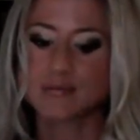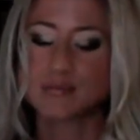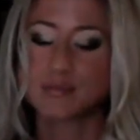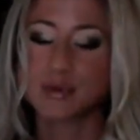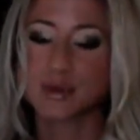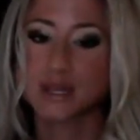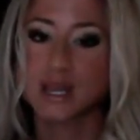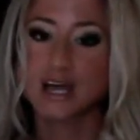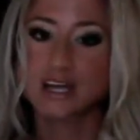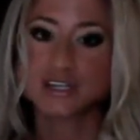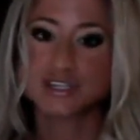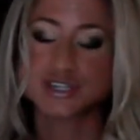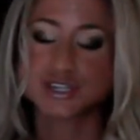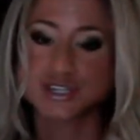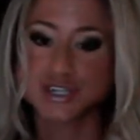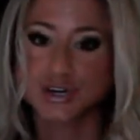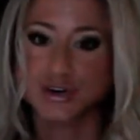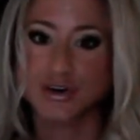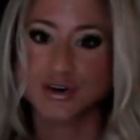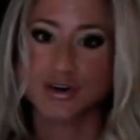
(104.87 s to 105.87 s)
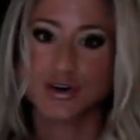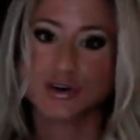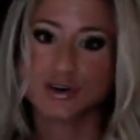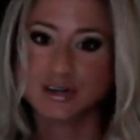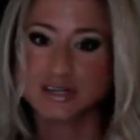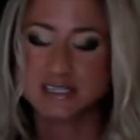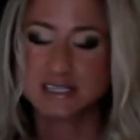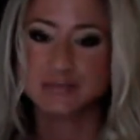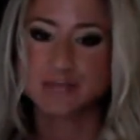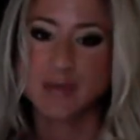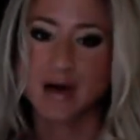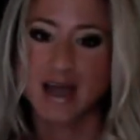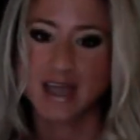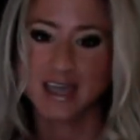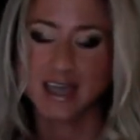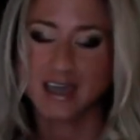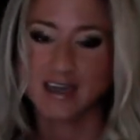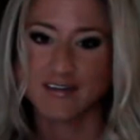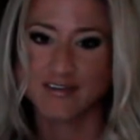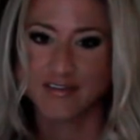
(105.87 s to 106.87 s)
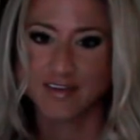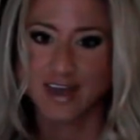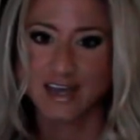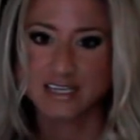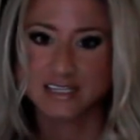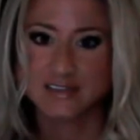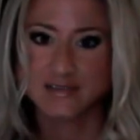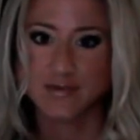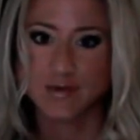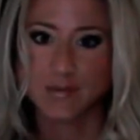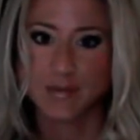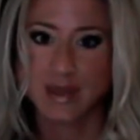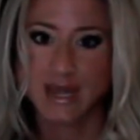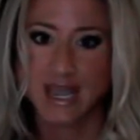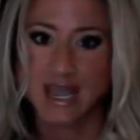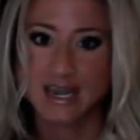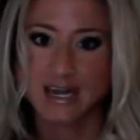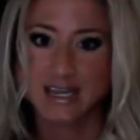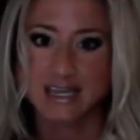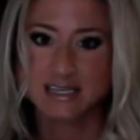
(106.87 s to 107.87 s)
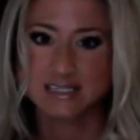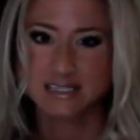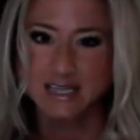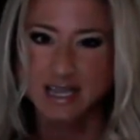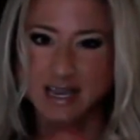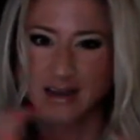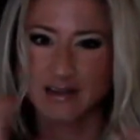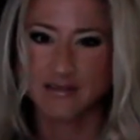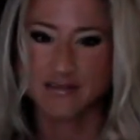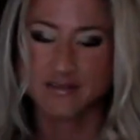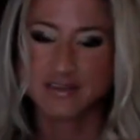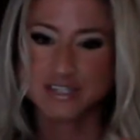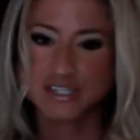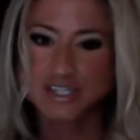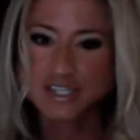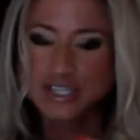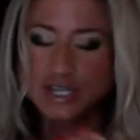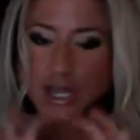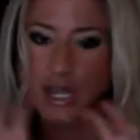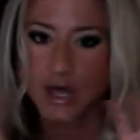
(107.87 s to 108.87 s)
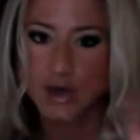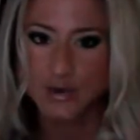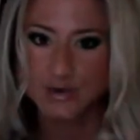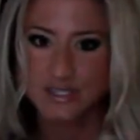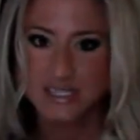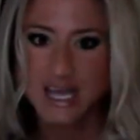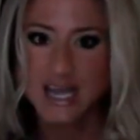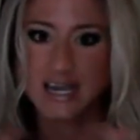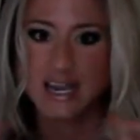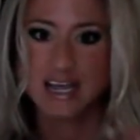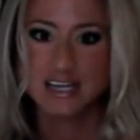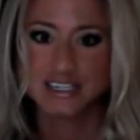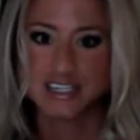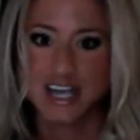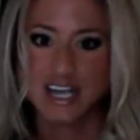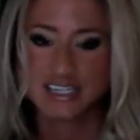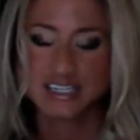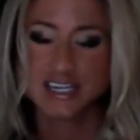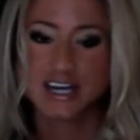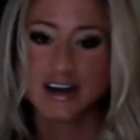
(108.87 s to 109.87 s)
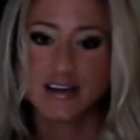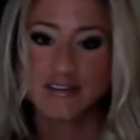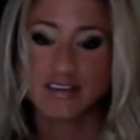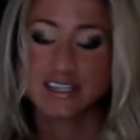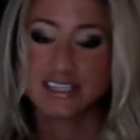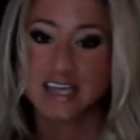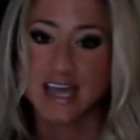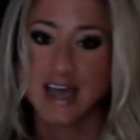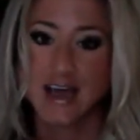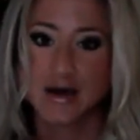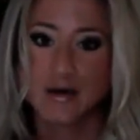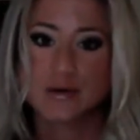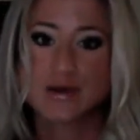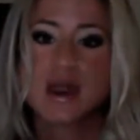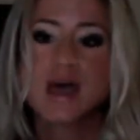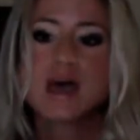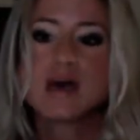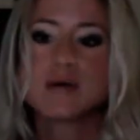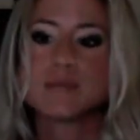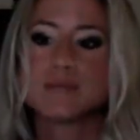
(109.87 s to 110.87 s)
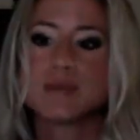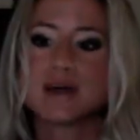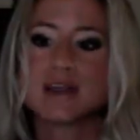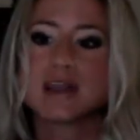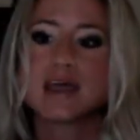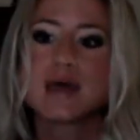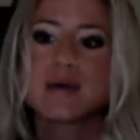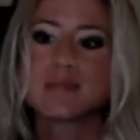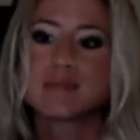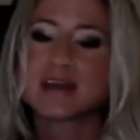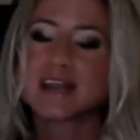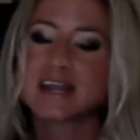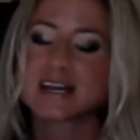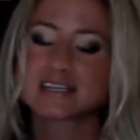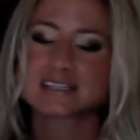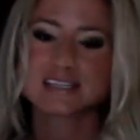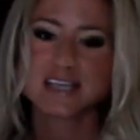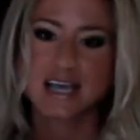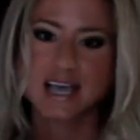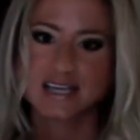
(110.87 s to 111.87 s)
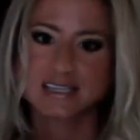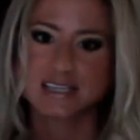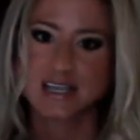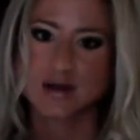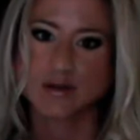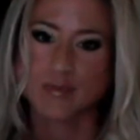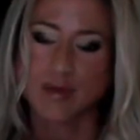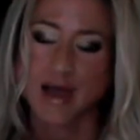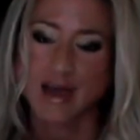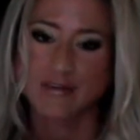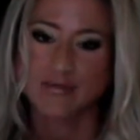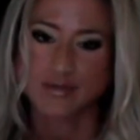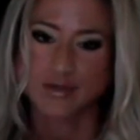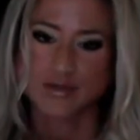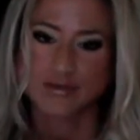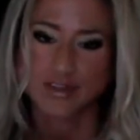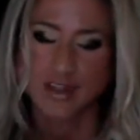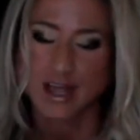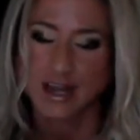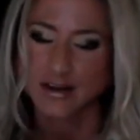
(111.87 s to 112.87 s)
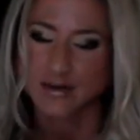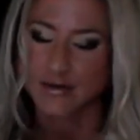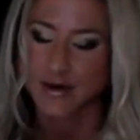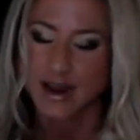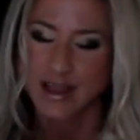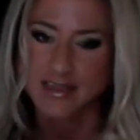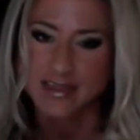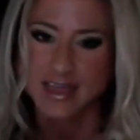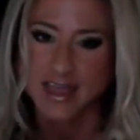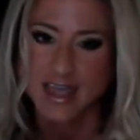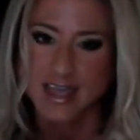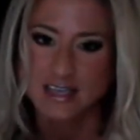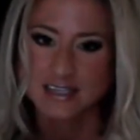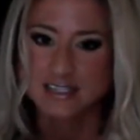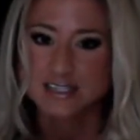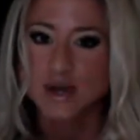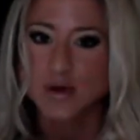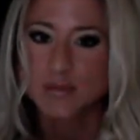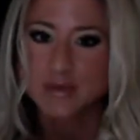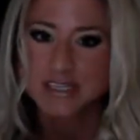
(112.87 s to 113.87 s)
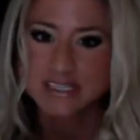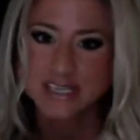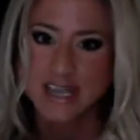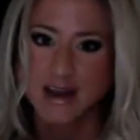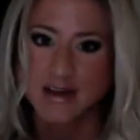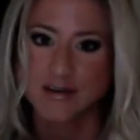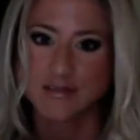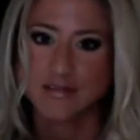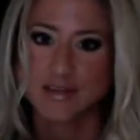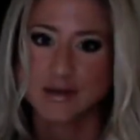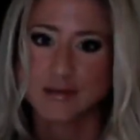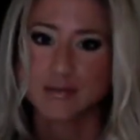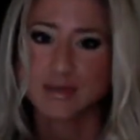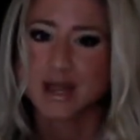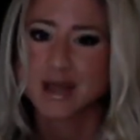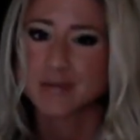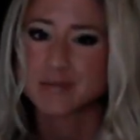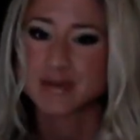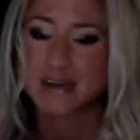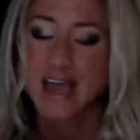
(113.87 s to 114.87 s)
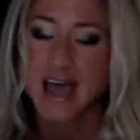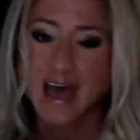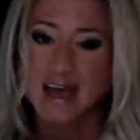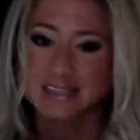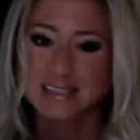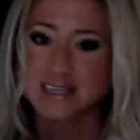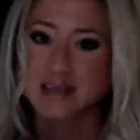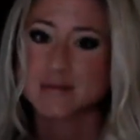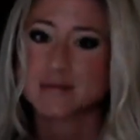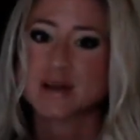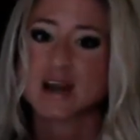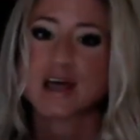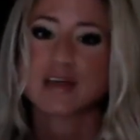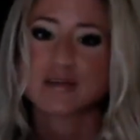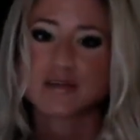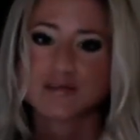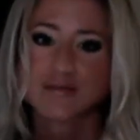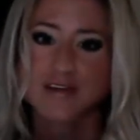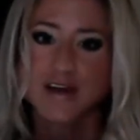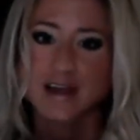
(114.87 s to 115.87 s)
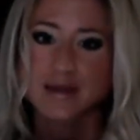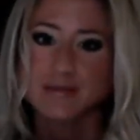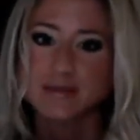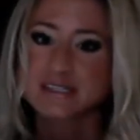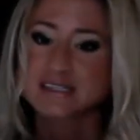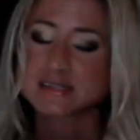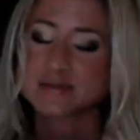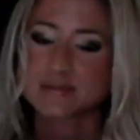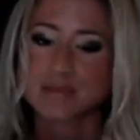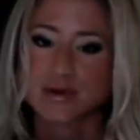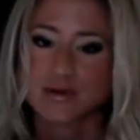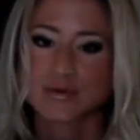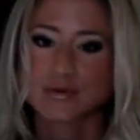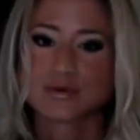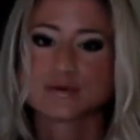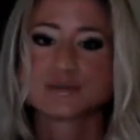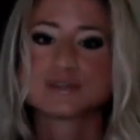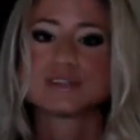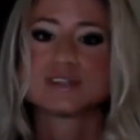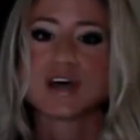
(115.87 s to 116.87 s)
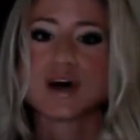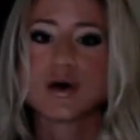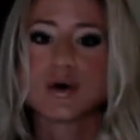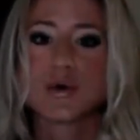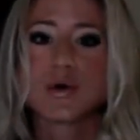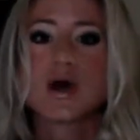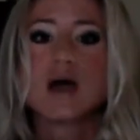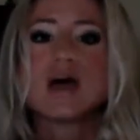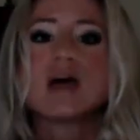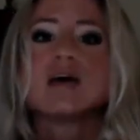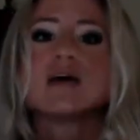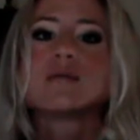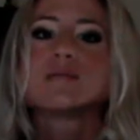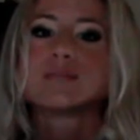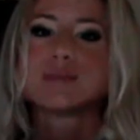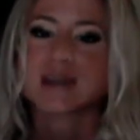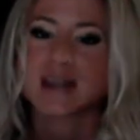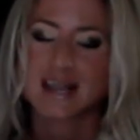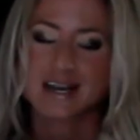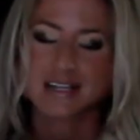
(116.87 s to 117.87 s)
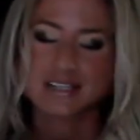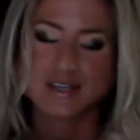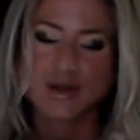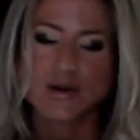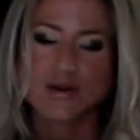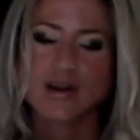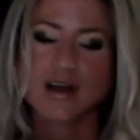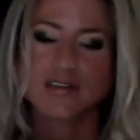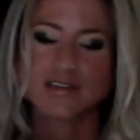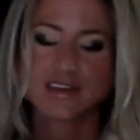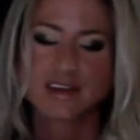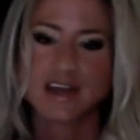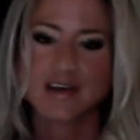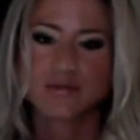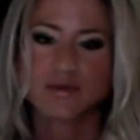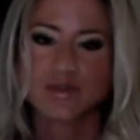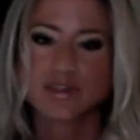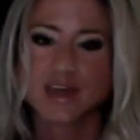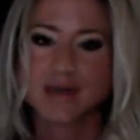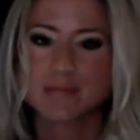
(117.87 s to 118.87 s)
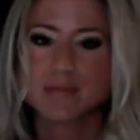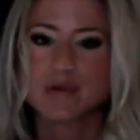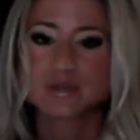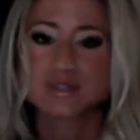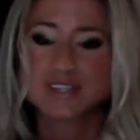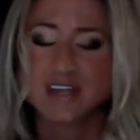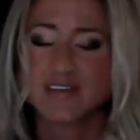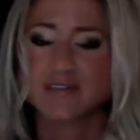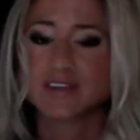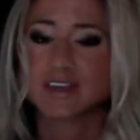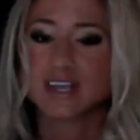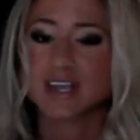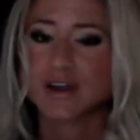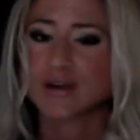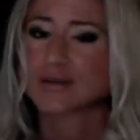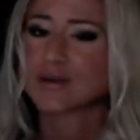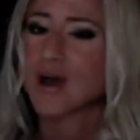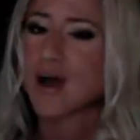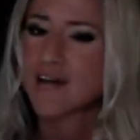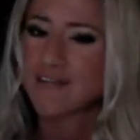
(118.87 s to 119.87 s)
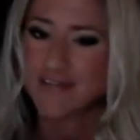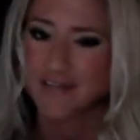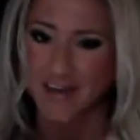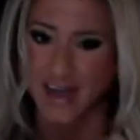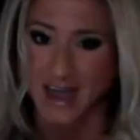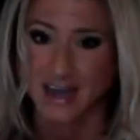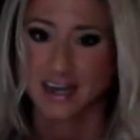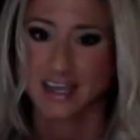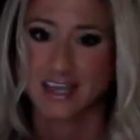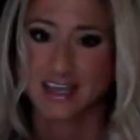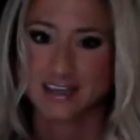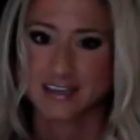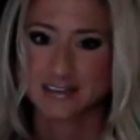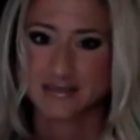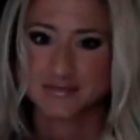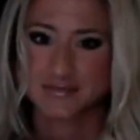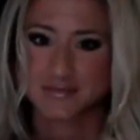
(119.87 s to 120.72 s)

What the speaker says: blood sugar spiking effects of a banana, because it kind of slows that digestion of it down. But bananas, like I said, are packed full of a lot of great things. Don't be scared of them. A lot of potassium and other vitamins and minerals. So bananas are not the devil. They most definitely are not fattening.